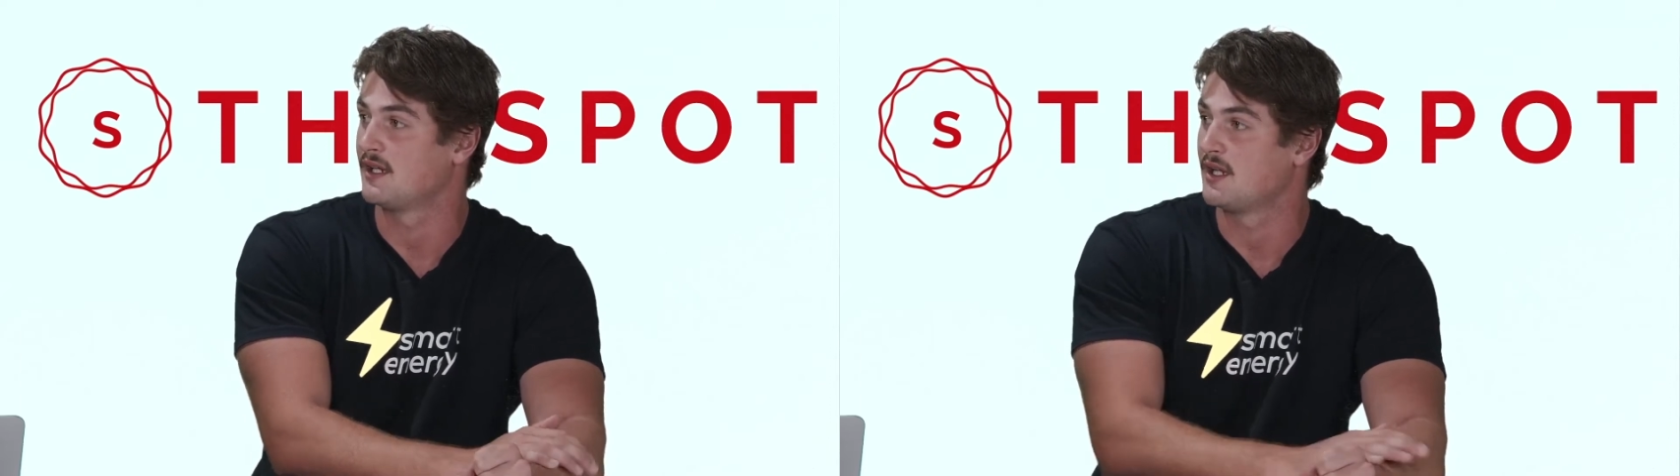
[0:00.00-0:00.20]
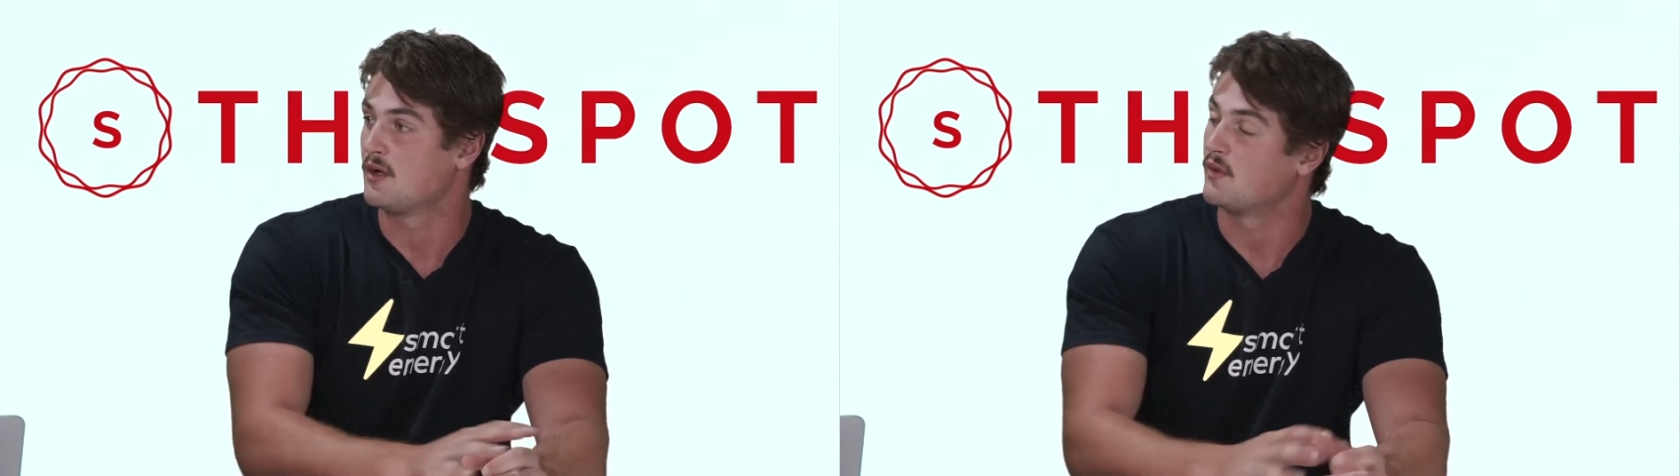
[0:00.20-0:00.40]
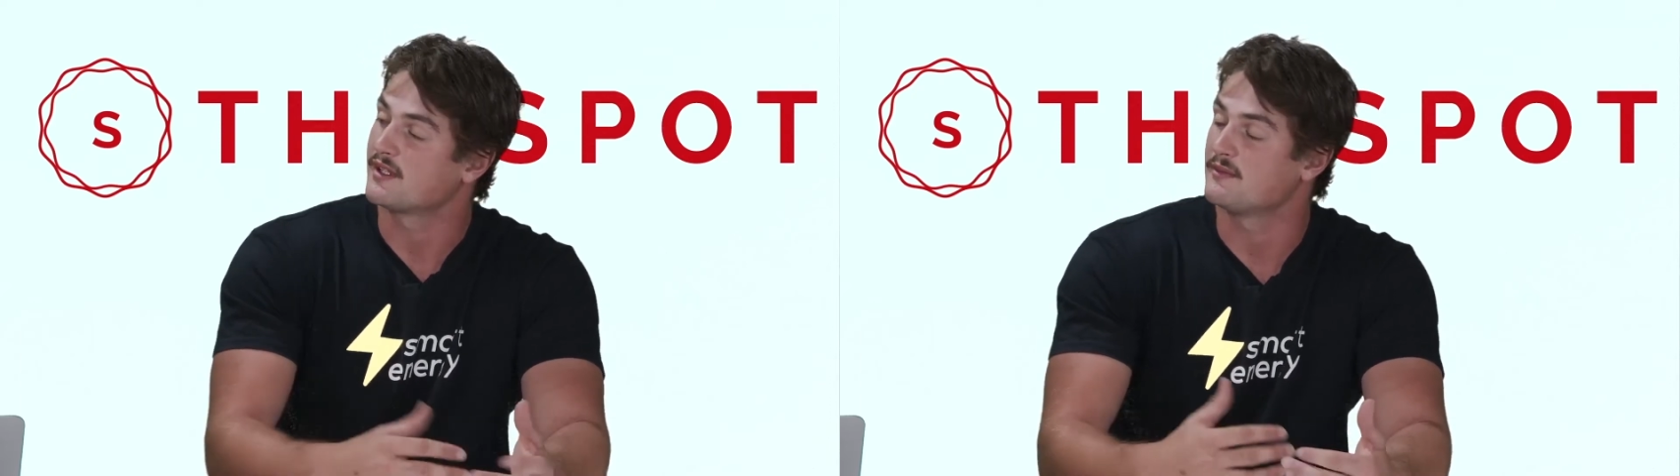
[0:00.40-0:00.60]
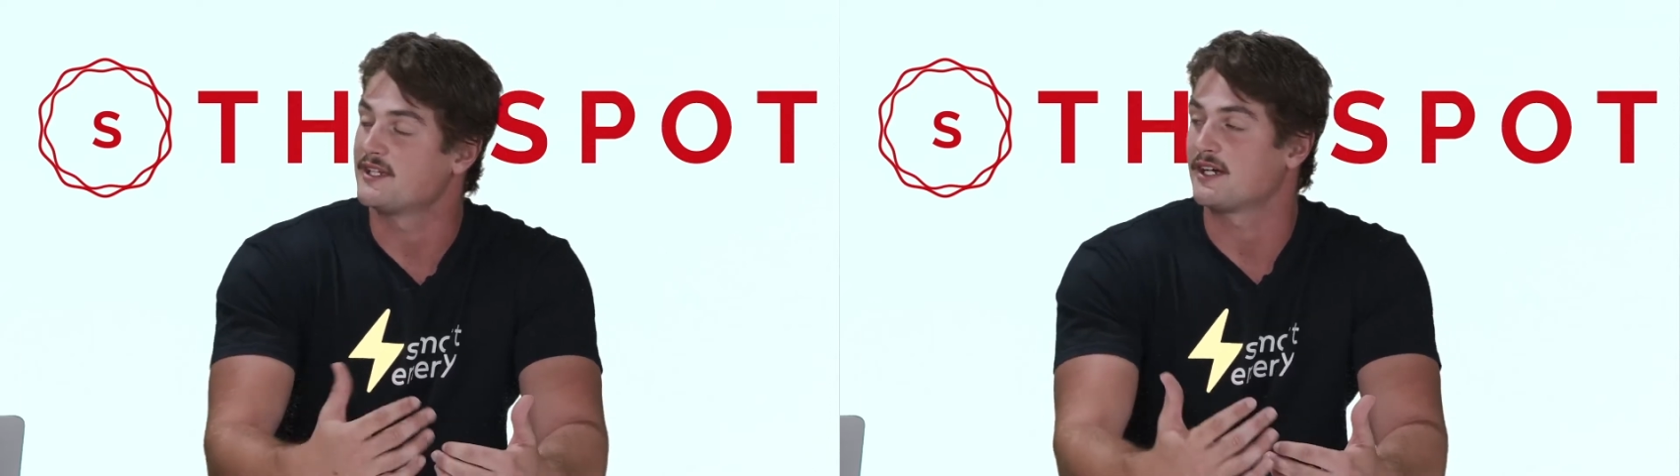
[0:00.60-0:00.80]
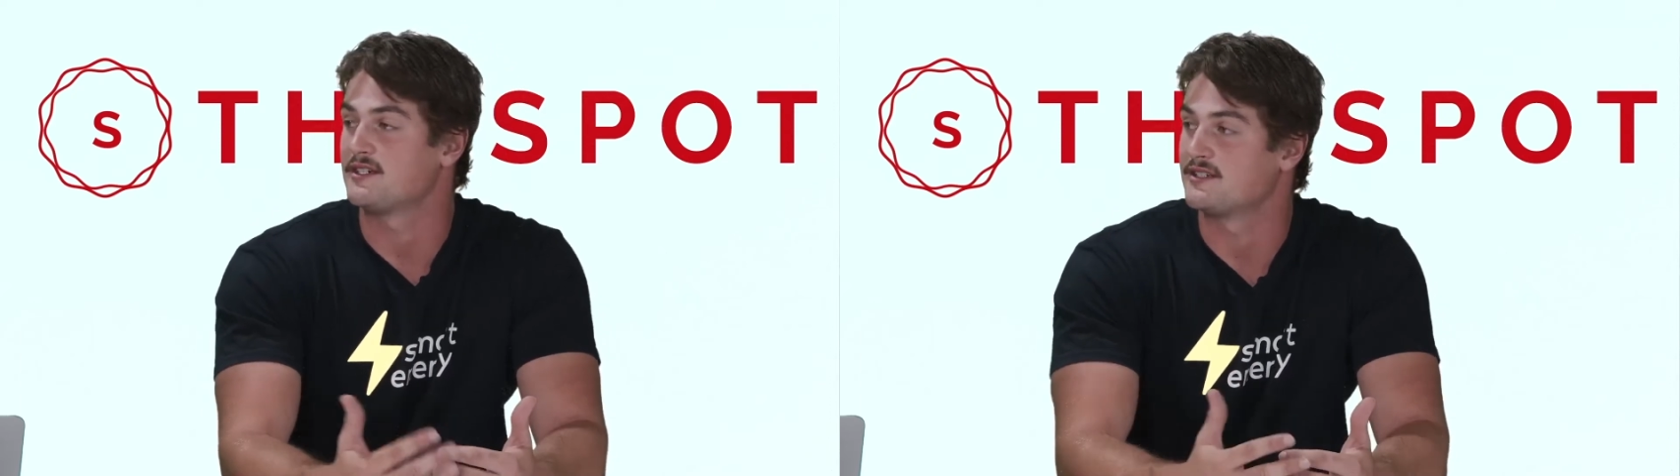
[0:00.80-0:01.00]
When it comes to
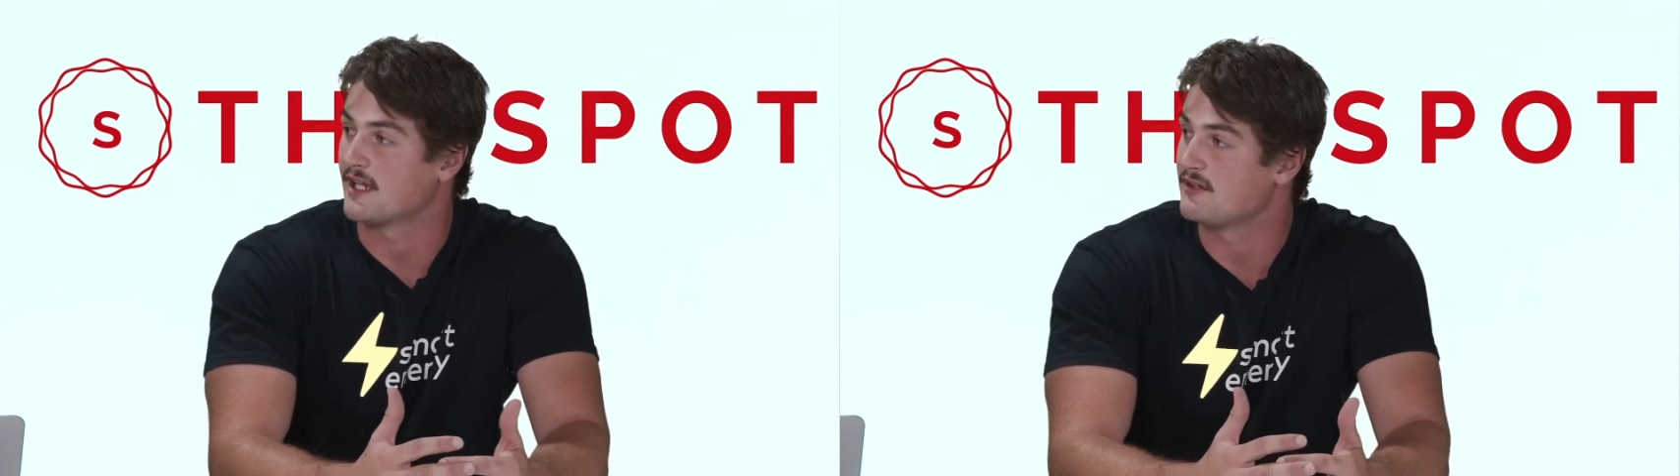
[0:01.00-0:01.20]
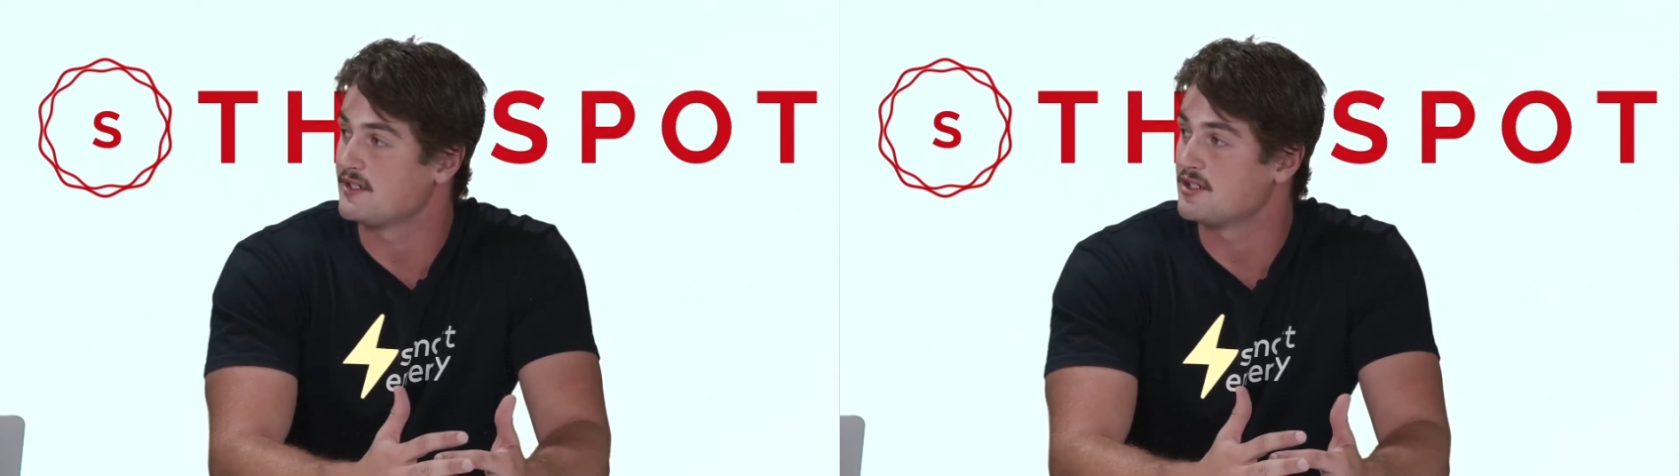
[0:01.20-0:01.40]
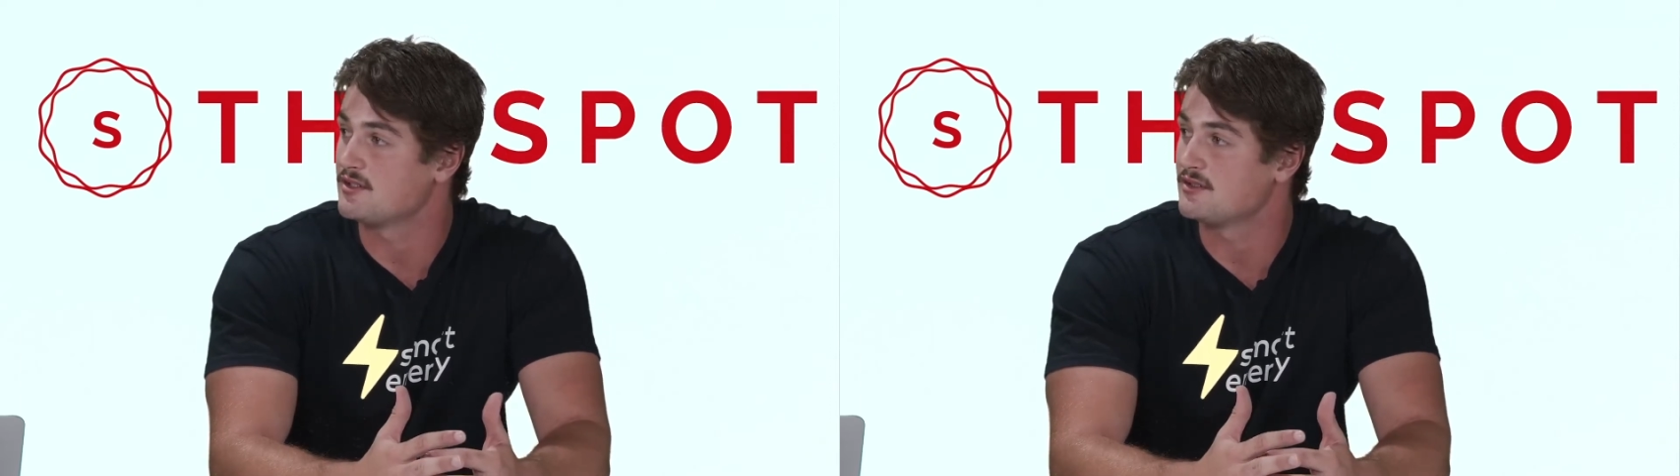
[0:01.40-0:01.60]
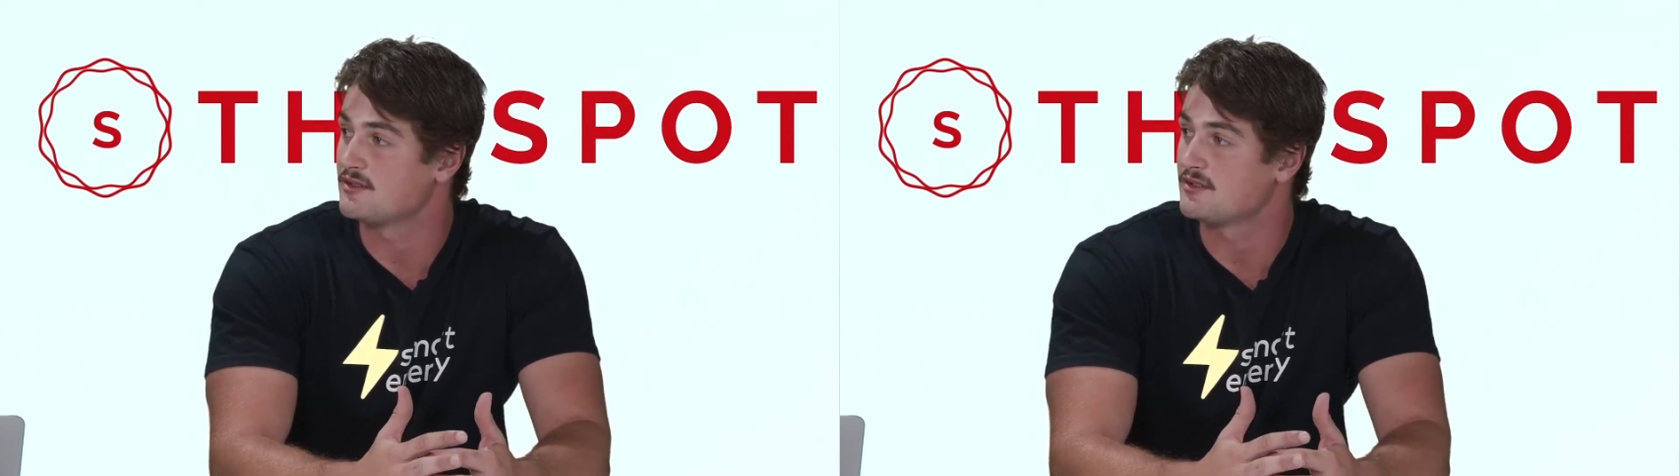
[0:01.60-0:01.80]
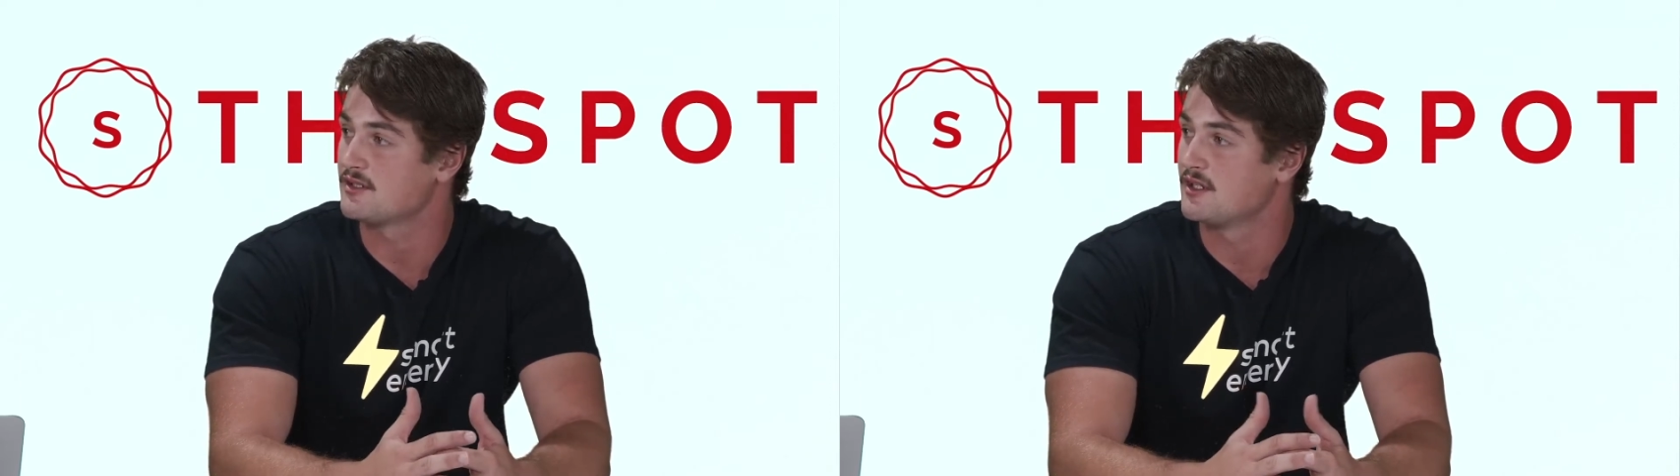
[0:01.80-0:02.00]
actually safety issues,